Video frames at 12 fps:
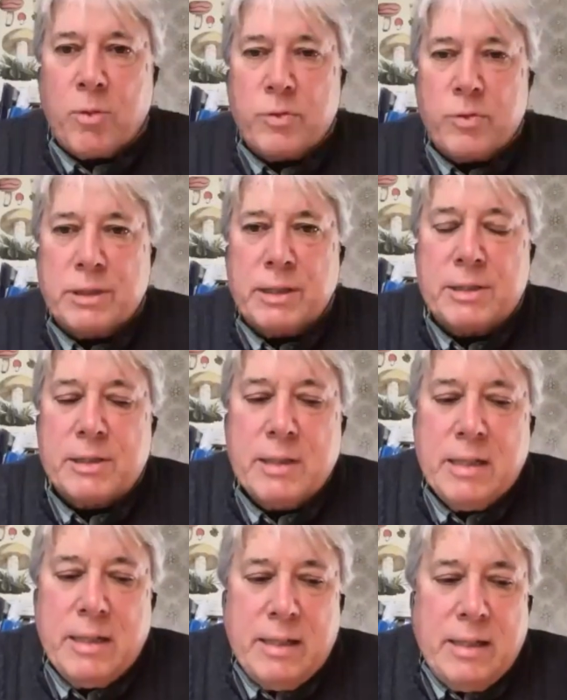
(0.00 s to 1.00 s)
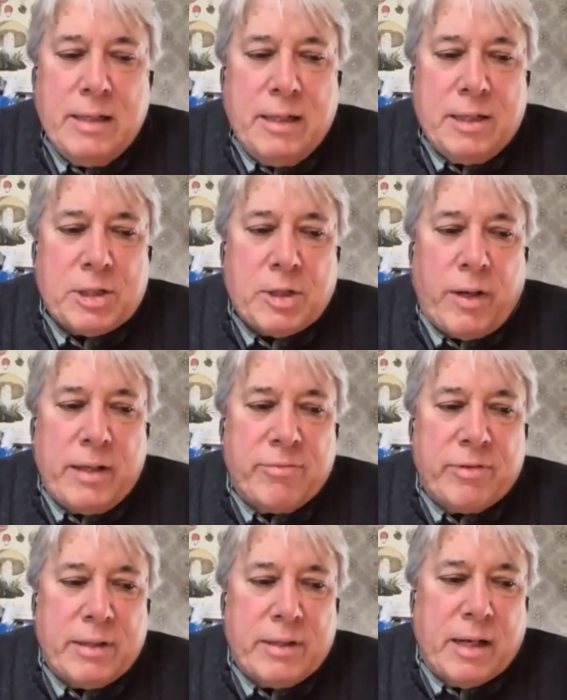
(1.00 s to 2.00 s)
resilience so I
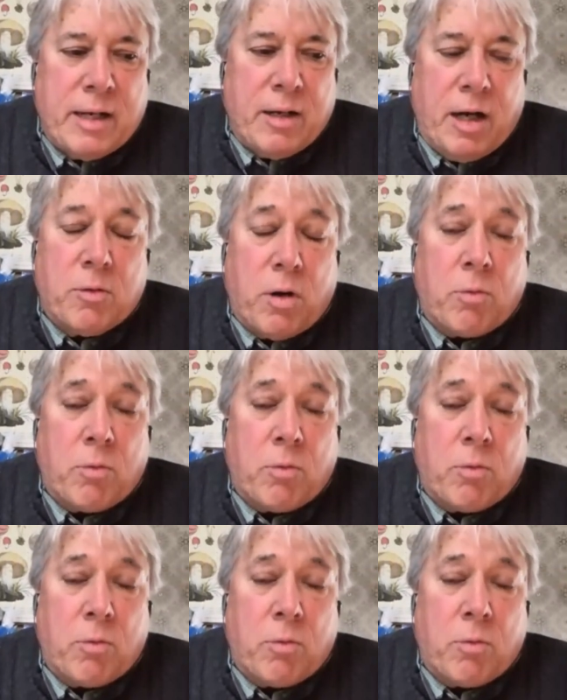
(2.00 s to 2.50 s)
even uh,